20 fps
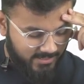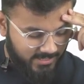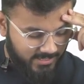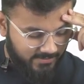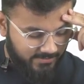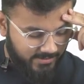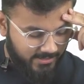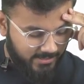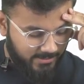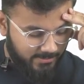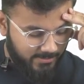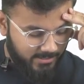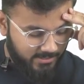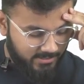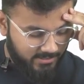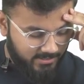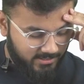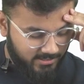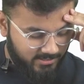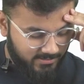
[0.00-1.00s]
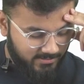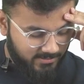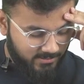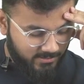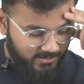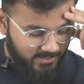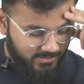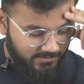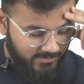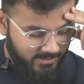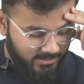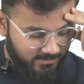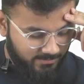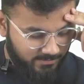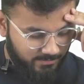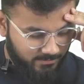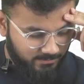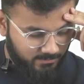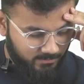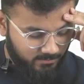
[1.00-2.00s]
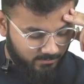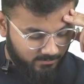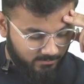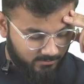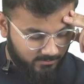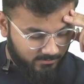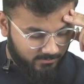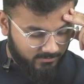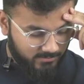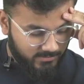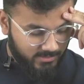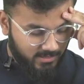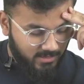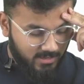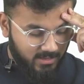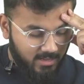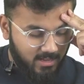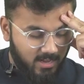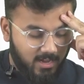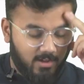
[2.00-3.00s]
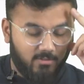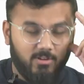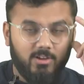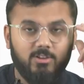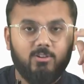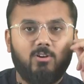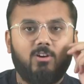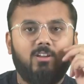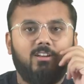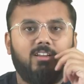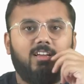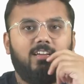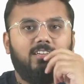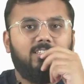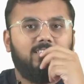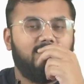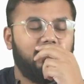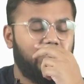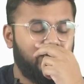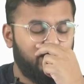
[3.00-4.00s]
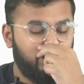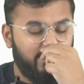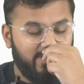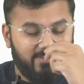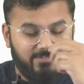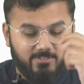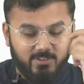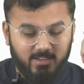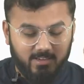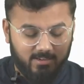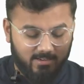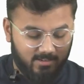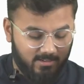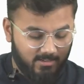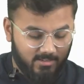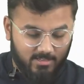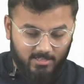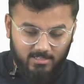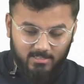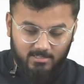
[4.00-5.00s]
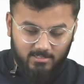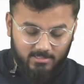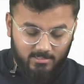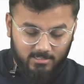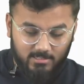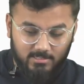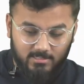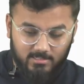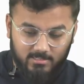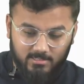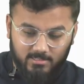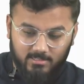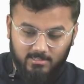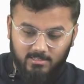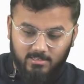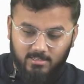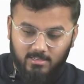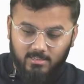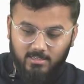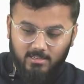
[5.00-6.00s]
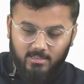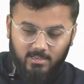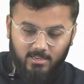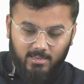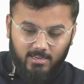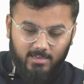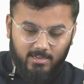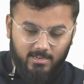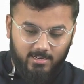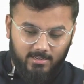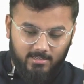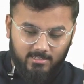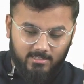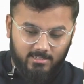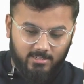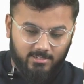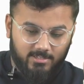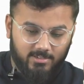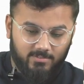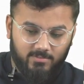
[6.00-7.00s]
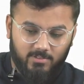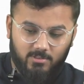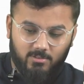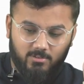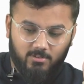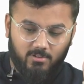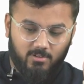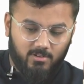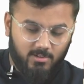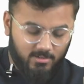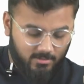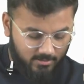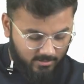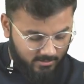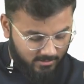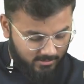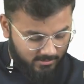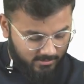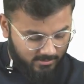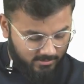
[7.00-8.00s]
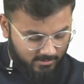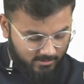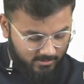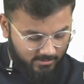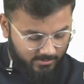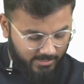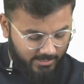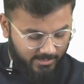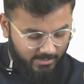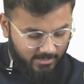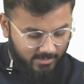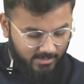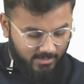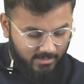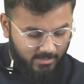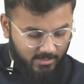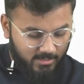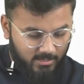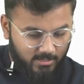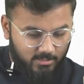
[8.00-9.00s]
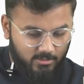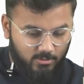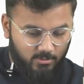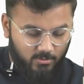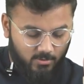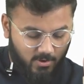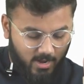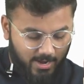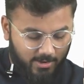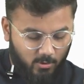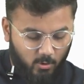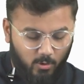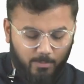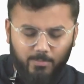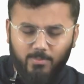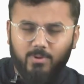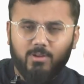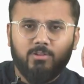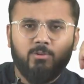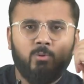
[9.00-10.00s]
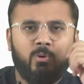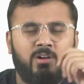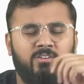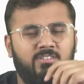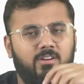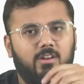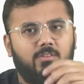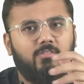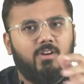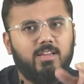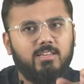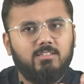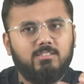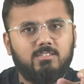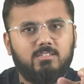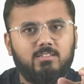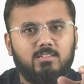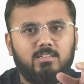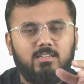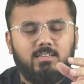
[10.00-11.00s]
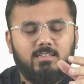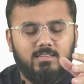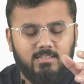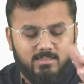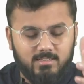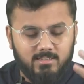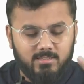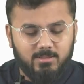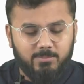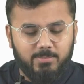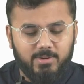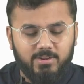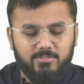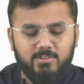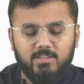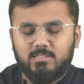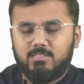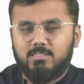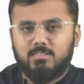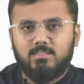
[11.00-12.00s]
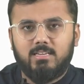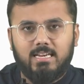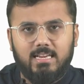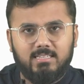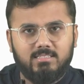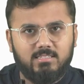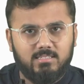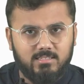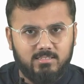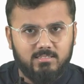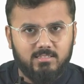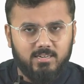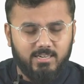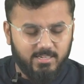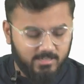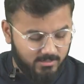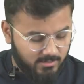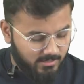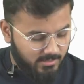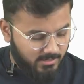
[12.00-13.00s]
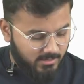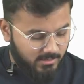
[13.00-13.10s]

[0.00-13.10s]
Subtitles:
TVD Beast, good evening. How are you all, guys? It has been a week since I had a discussion with you all, right? So I hope you have revised the previous classes, right?